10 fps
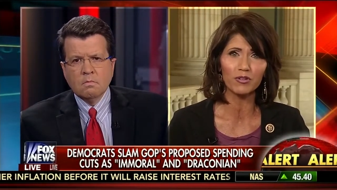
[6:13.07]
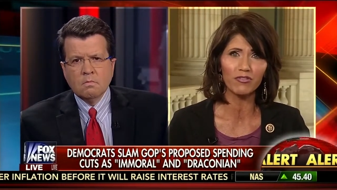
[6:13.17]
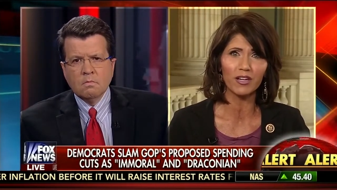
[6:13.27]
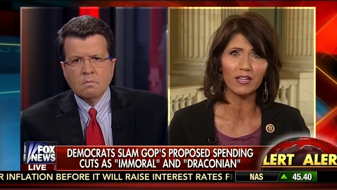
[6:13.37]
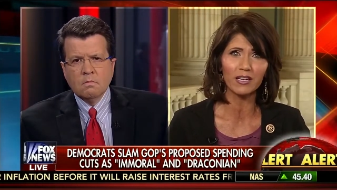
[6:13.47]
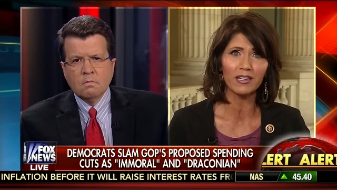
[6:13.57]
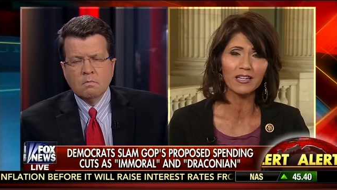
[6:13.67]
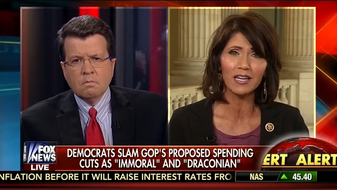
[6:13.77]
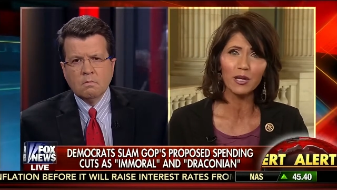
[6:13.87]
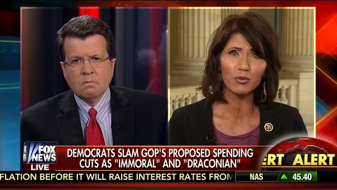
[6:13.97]
Speaker 1: be funding
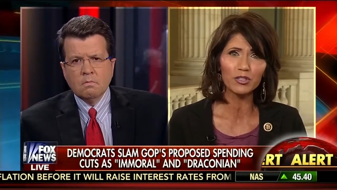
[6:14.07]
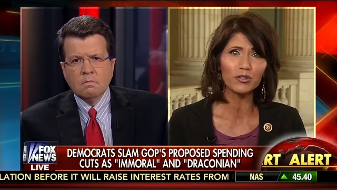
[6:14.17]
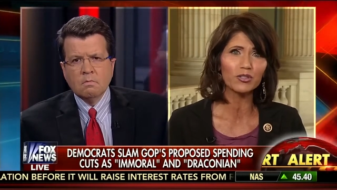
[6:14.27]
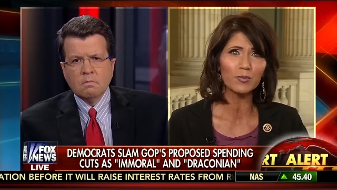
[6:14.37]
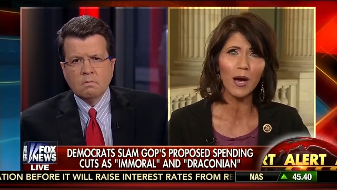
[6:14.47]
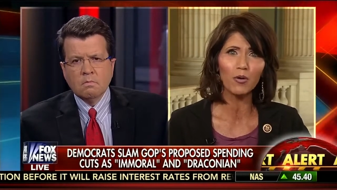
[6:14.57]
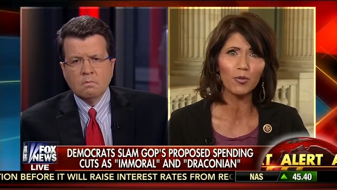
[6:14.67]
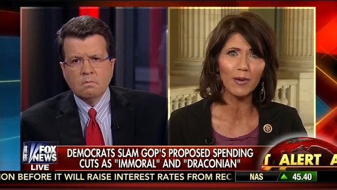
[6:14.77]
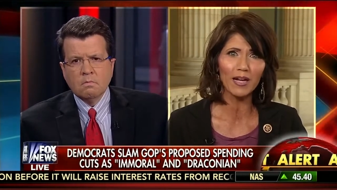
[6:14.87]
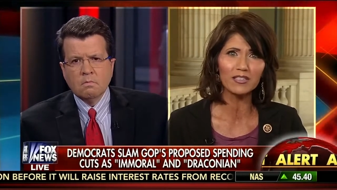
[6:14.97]
and returns
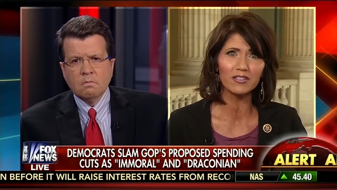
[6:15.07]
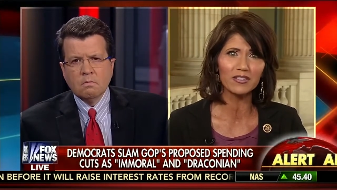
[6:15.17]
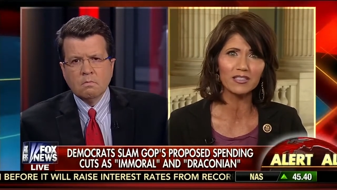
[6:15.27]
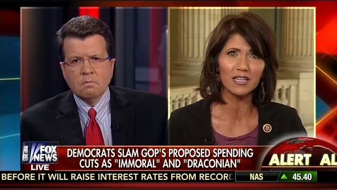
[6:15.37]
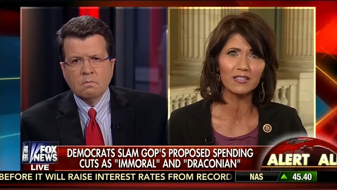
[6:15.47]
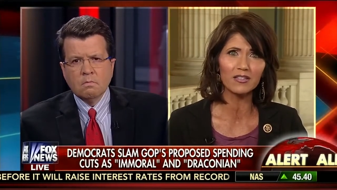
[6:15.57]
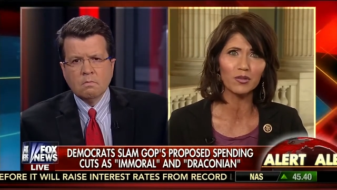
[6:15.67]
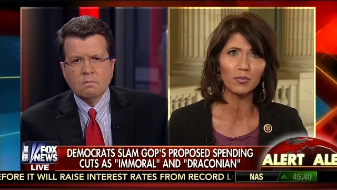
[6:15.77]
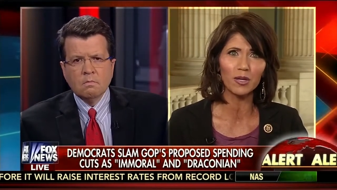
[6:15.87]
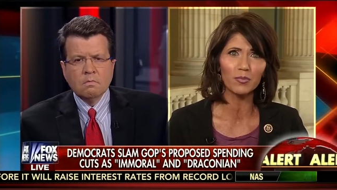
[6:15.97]
power back to the states
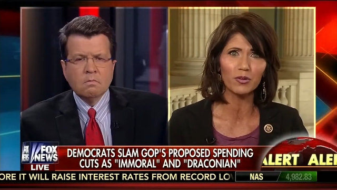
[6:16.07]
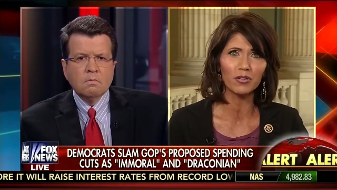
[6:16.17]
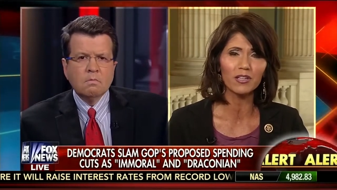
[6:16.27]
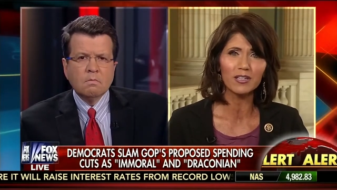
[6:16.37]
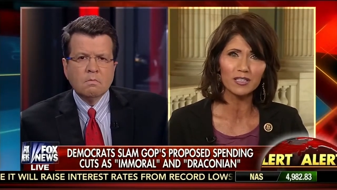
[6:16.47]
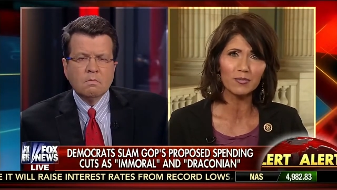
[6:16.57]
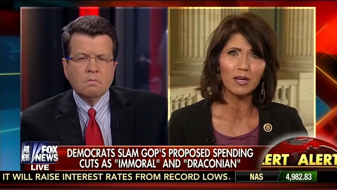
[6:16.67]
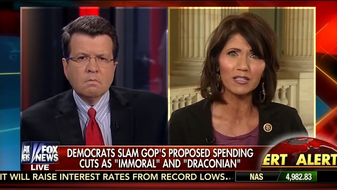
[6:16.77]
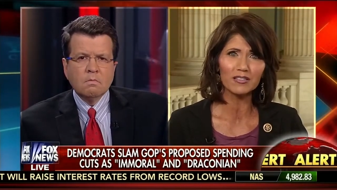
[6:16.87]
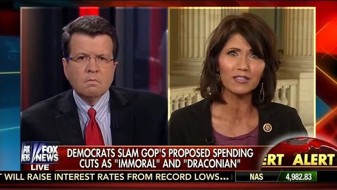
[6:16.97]
and the people to
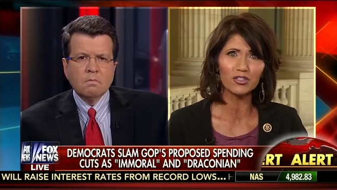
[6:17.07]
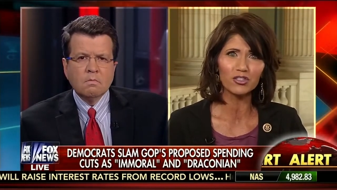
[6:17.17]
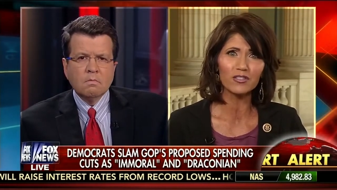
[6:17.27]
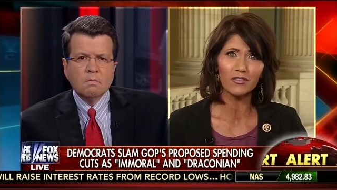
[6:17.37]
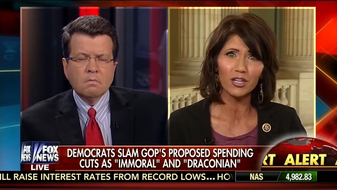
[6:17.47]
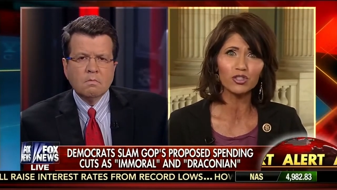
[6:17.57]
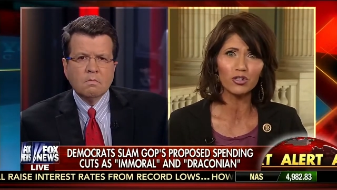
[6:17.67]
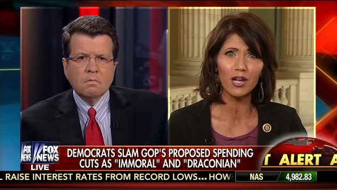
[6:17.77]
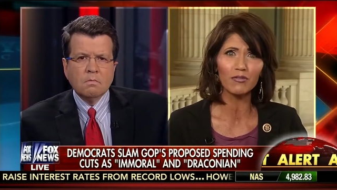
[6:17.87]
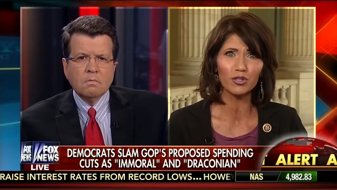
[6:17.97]
make decisions that they
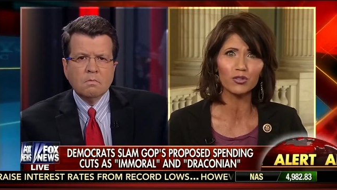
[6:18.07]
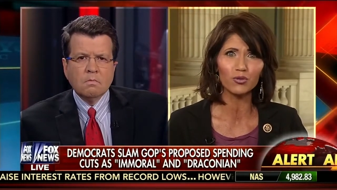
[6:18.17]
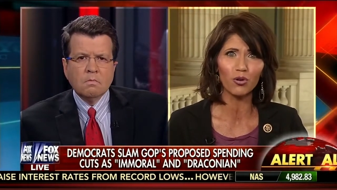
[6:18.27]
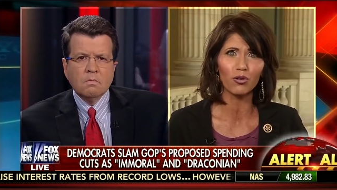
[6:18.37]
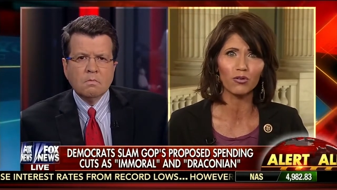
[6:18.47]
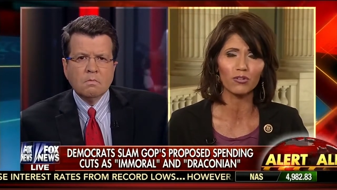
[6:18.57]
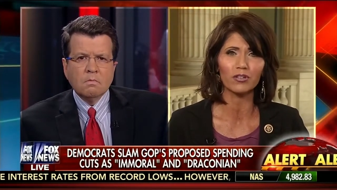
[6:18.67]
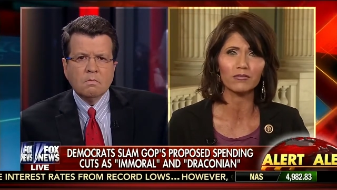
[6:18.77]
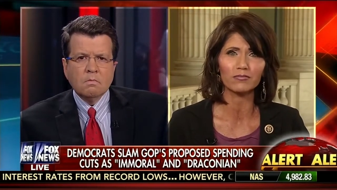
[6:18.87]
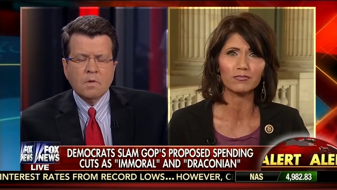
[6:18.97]
should have the control
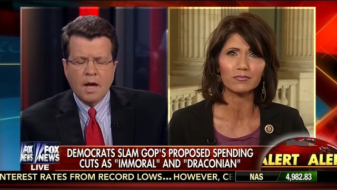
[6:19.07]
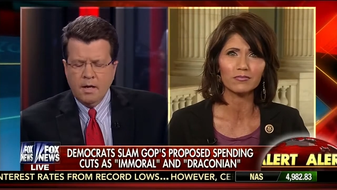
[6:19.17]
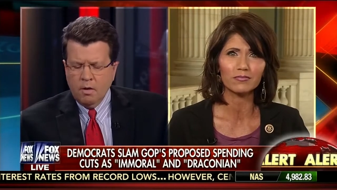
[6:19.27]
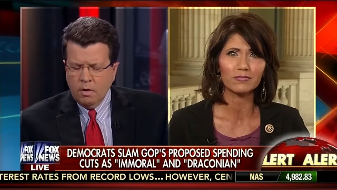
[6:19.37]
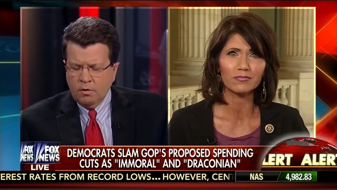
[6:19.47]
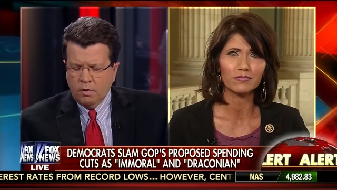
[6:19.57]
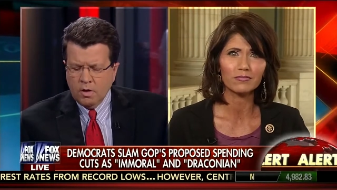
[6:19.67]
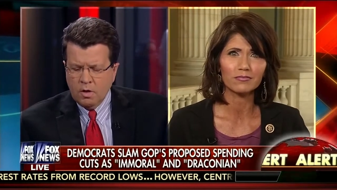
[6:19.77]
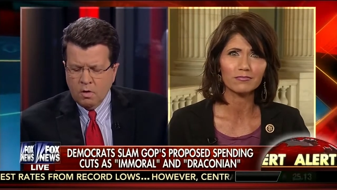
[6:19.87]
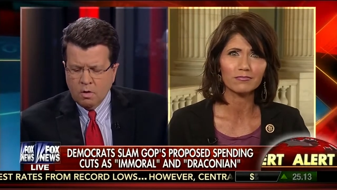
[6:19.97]
over.
Speaker 2: Now, I noticed
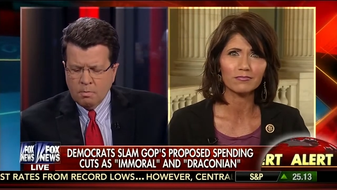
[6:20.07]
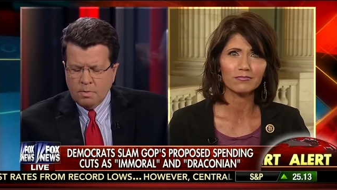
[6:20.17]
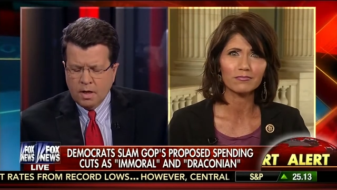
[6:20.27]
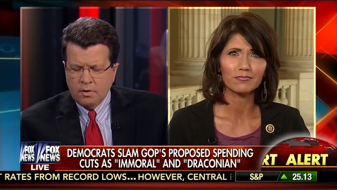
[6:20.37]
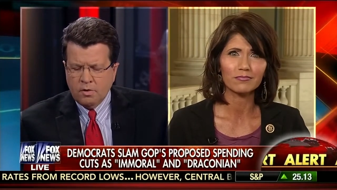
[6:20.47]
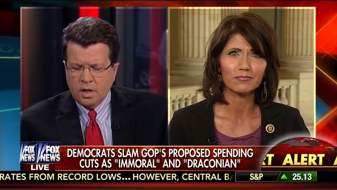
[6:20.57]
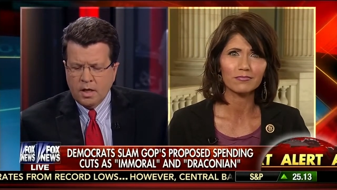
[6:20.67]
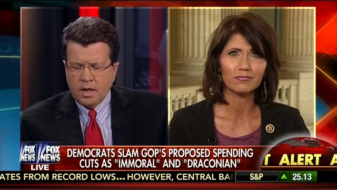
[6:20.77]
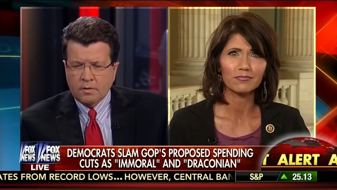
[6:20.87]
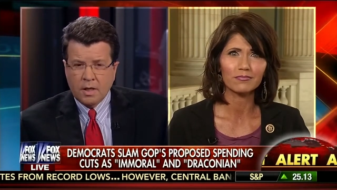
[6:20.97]
in your
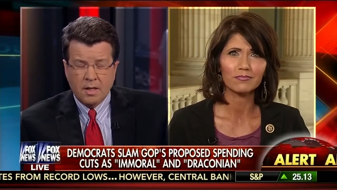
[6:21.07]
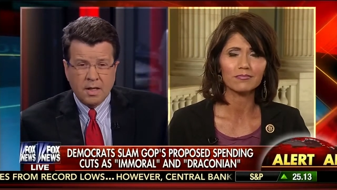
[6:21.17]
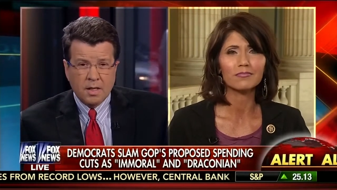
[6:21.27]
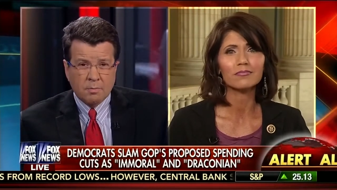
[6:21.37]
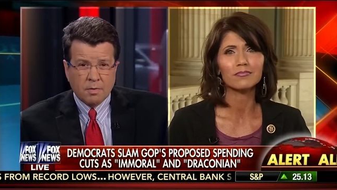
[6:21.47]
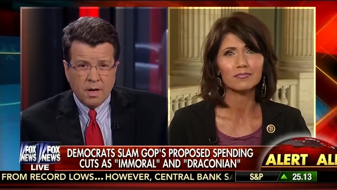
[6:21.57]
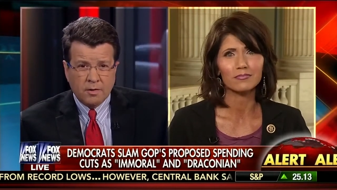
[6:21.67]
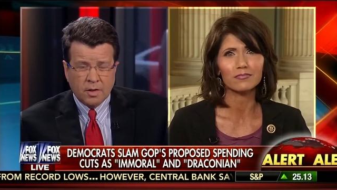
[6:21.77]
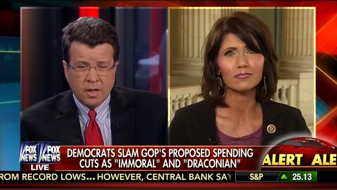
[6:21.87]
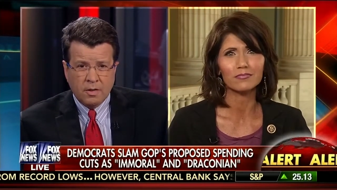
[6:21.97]
budget, as I did in the
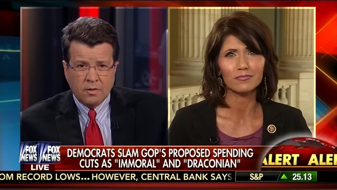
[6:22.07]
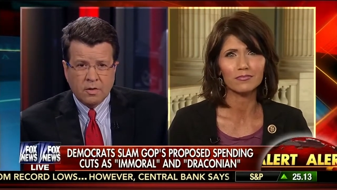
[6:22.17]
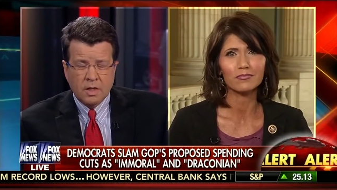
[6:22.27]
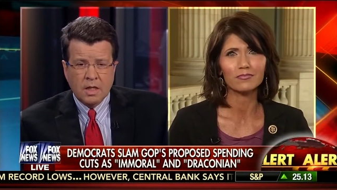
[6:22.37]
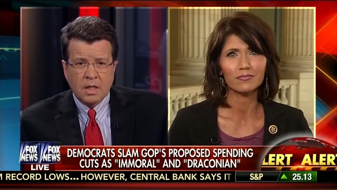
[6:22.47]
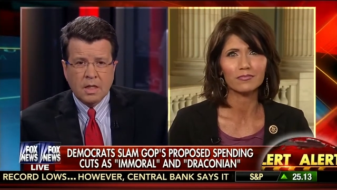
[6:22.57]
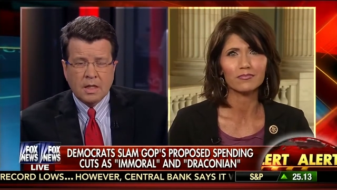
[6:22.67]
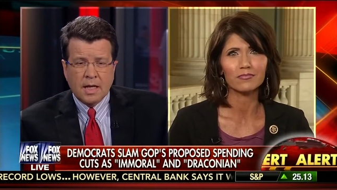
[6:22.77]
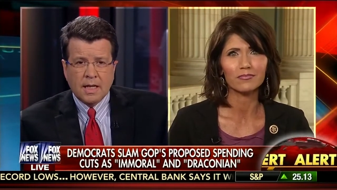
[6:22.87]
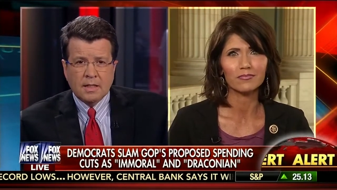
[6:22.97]
president's,
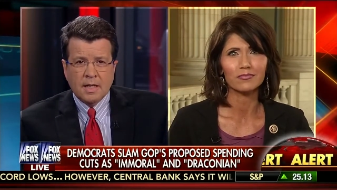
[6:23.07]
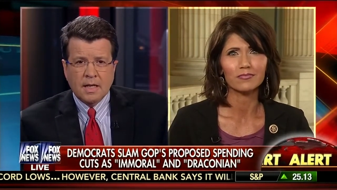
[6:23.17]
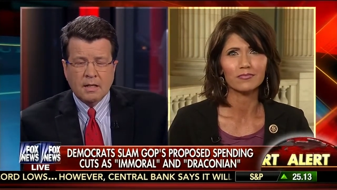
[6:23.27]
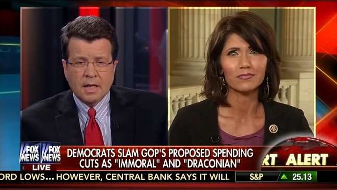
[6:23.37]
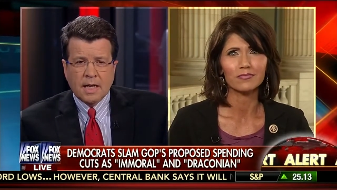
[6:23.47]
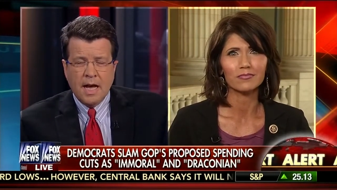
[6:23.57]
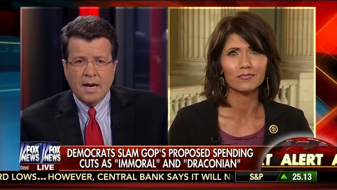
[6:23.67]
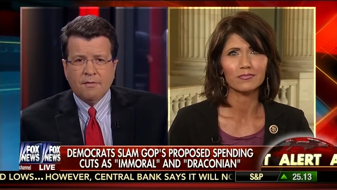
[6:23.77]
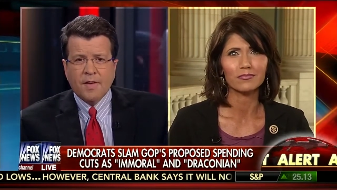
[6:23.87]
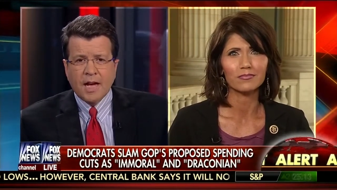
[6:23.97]
that they, they
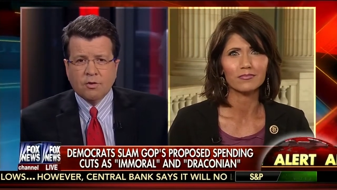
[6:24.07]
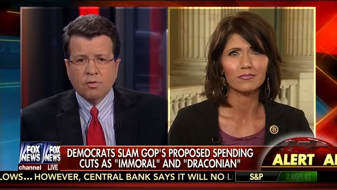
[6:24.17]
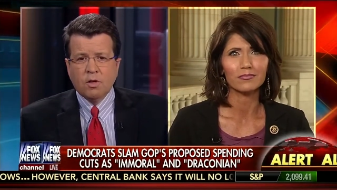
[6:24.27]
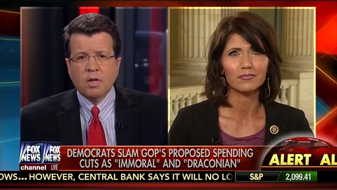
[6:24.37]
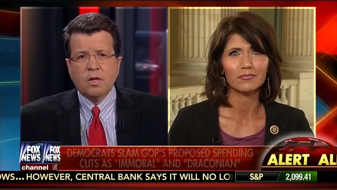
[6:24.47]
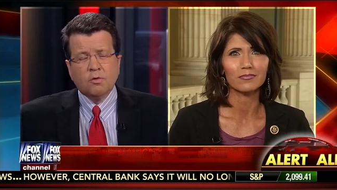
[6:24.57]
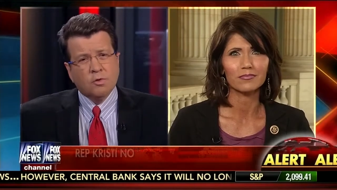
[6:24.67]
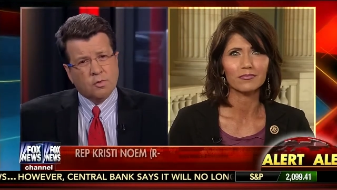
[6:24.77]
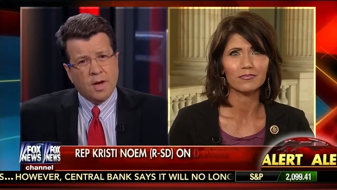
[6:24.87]
kind of factor in interest